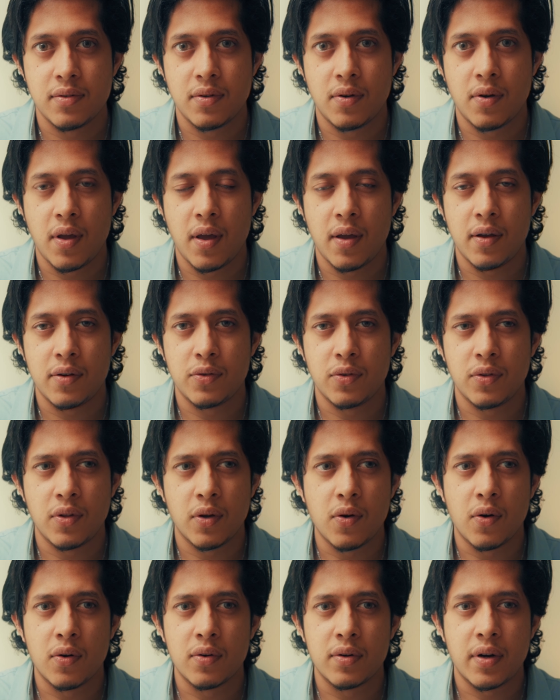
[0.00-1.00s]
okay, to the
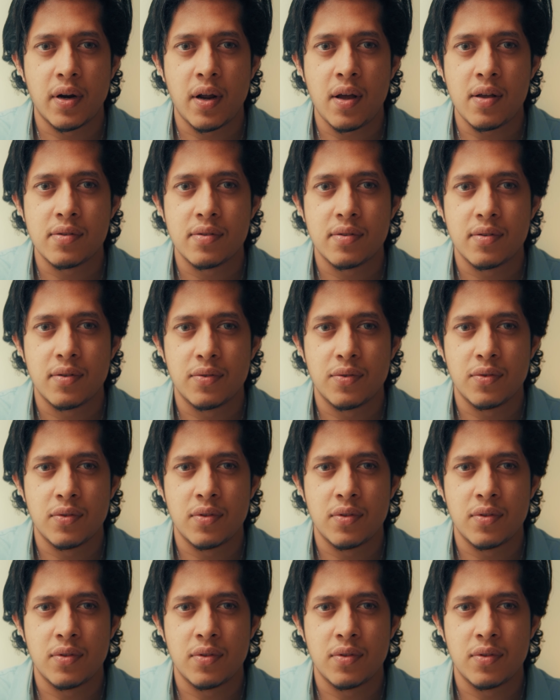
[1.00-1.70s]
contrast, to